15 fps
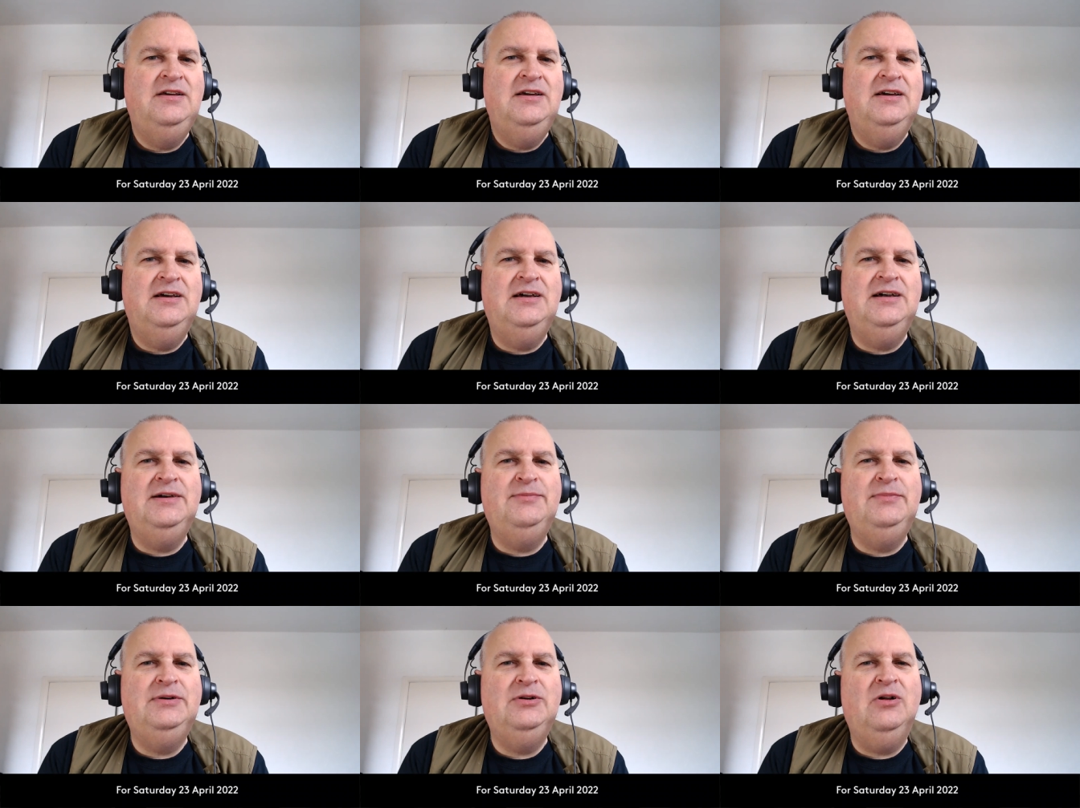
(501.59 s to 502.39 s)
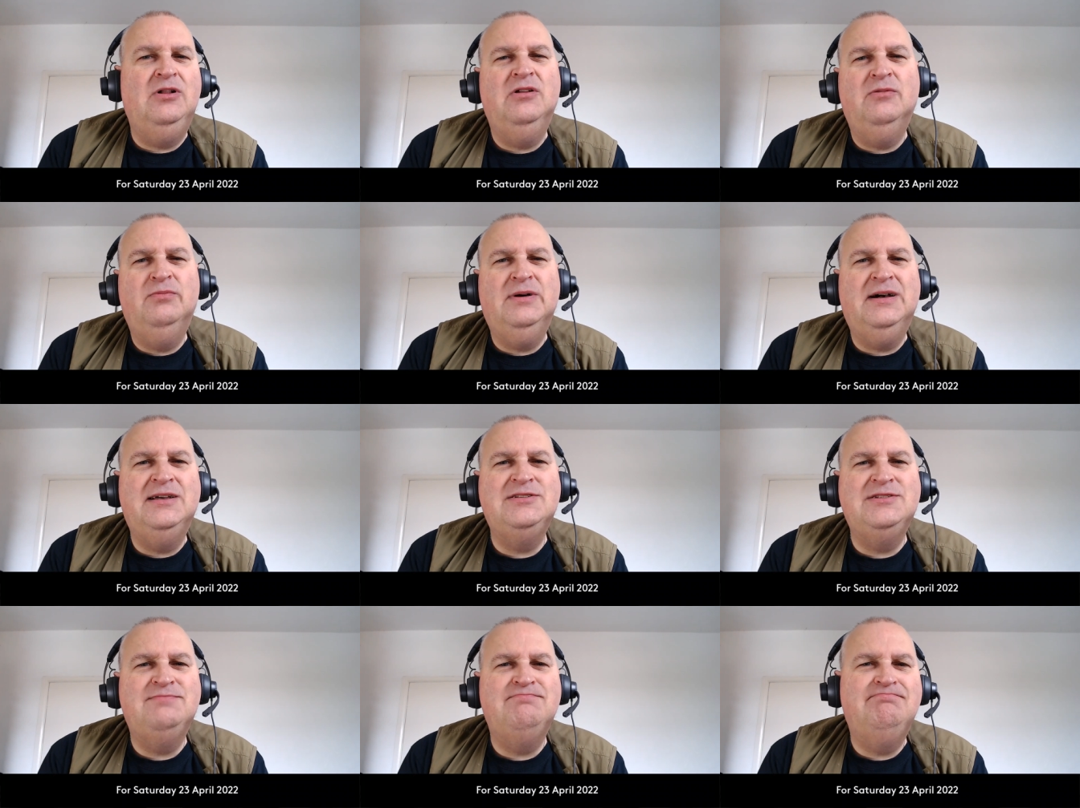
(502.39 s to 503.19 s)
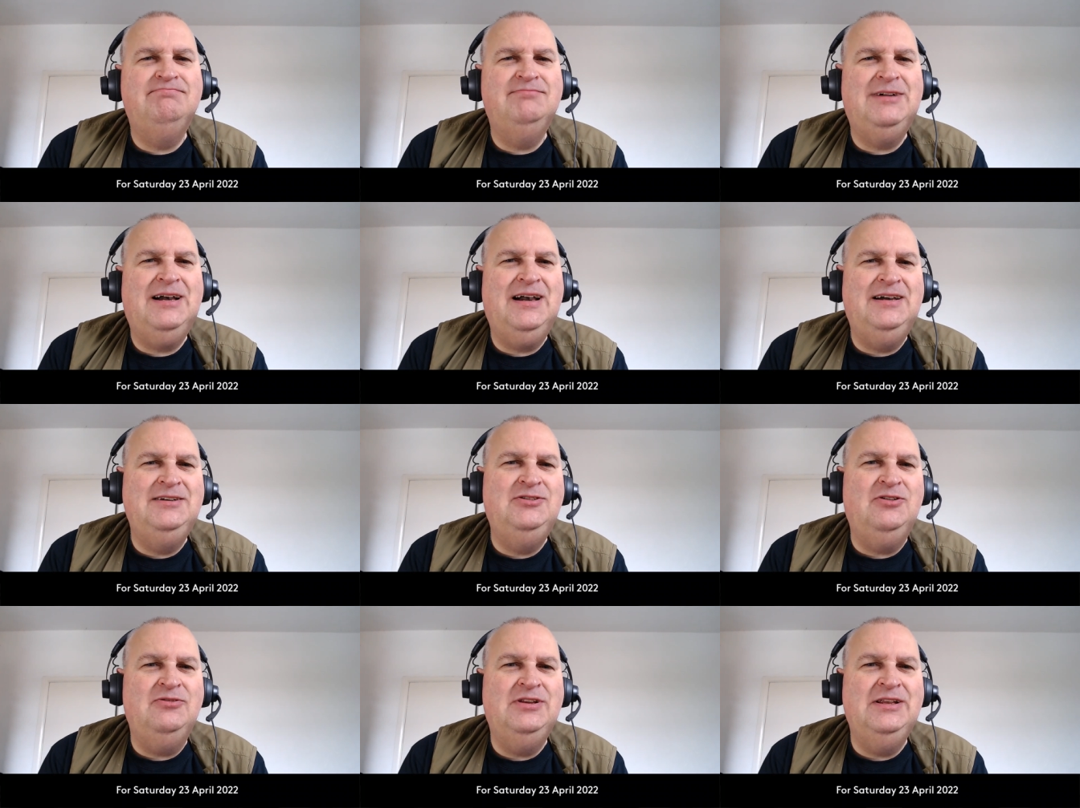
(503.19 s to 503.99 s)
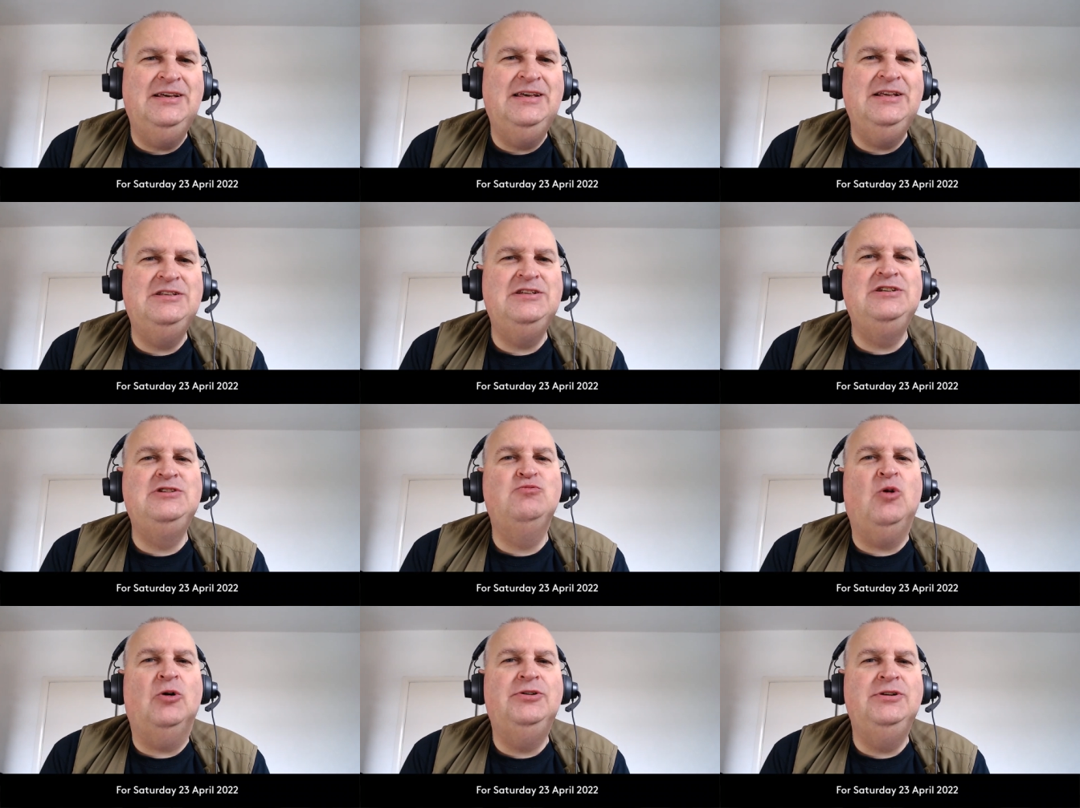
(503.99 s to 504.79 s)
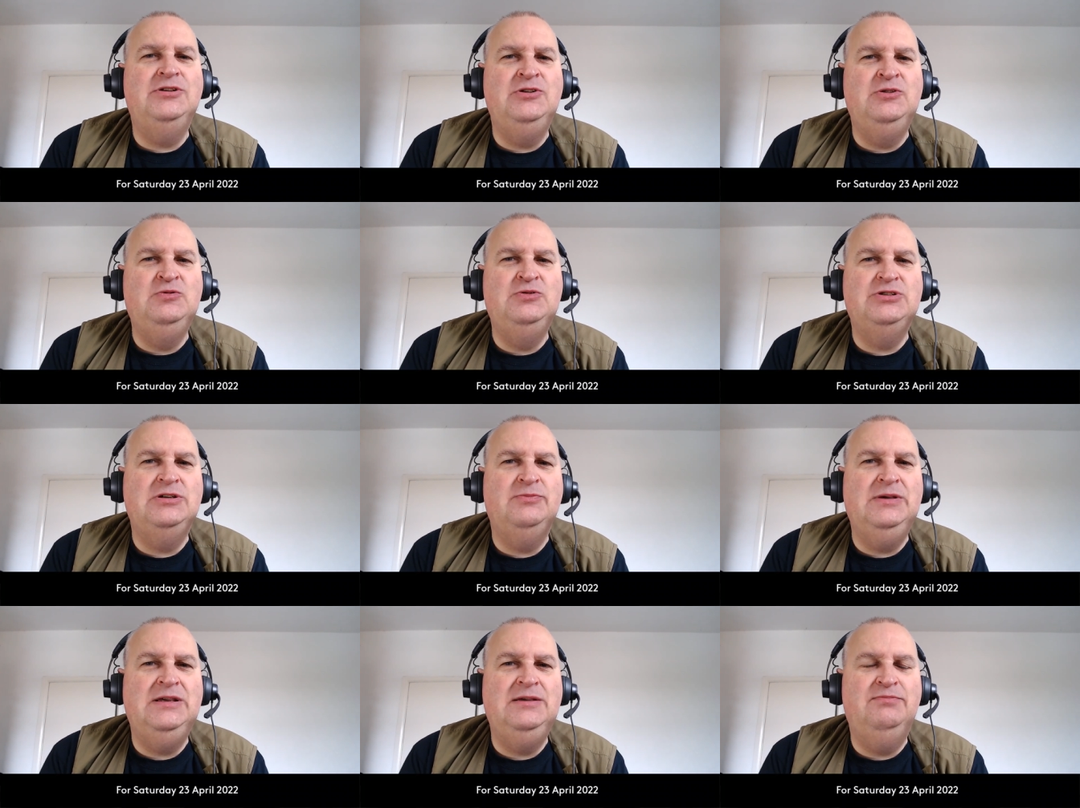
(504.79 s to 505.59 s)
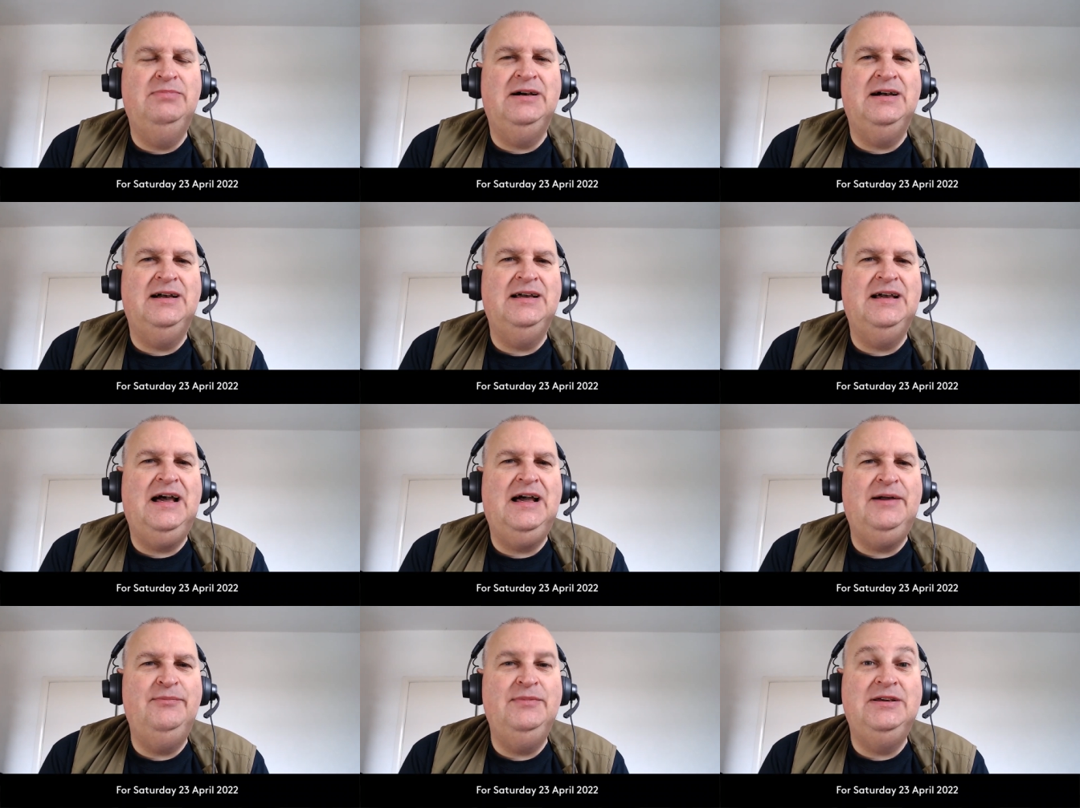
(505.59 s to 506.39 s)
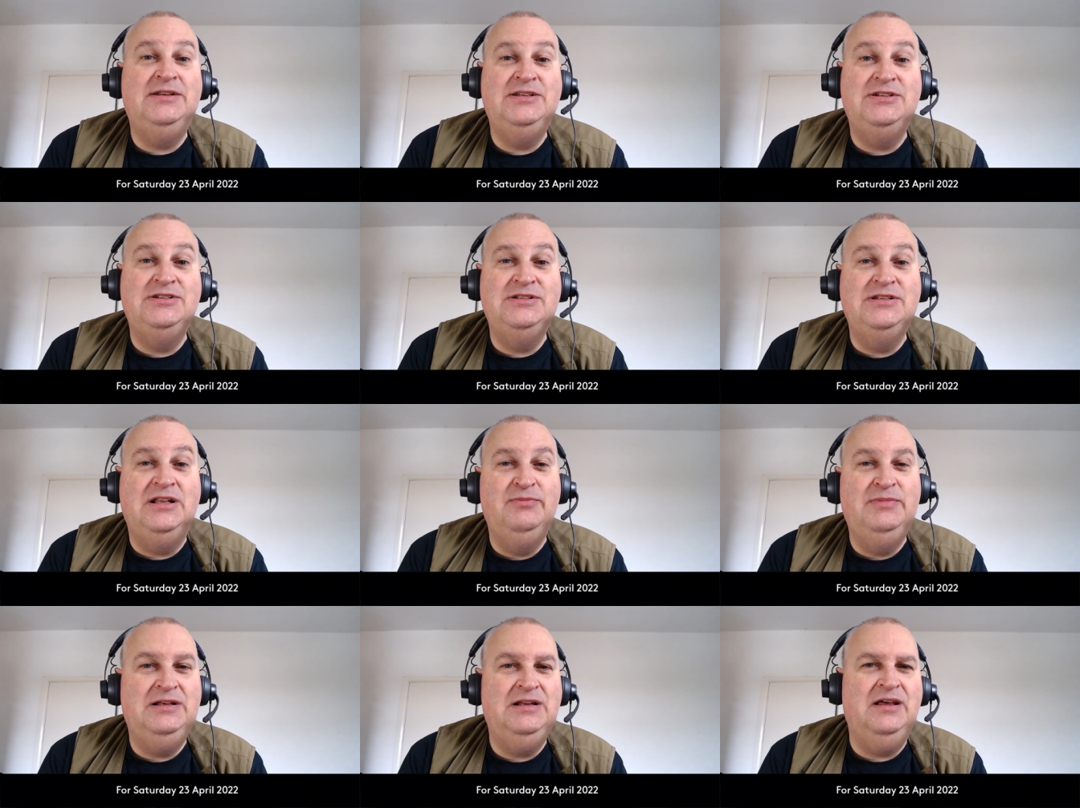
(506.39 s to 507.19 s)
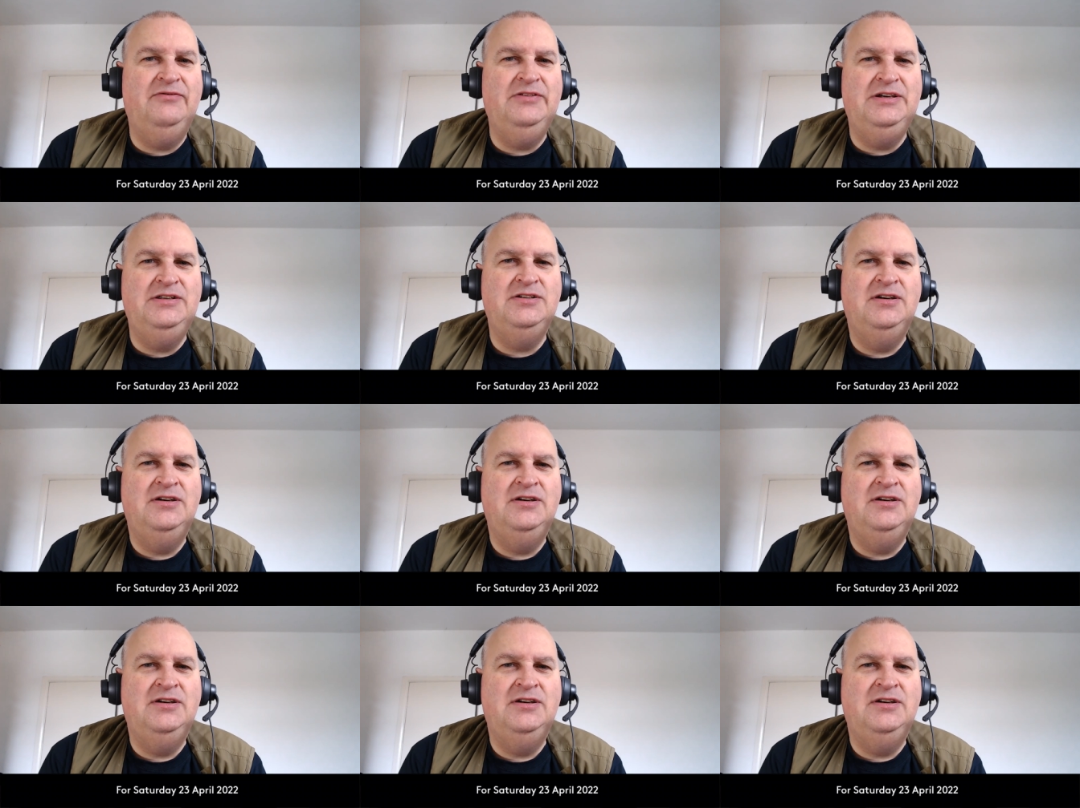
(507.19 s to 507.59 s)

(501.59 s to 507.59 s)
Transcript: Um, although bass, I don't think it is what it used to be, but um, it is still beloved.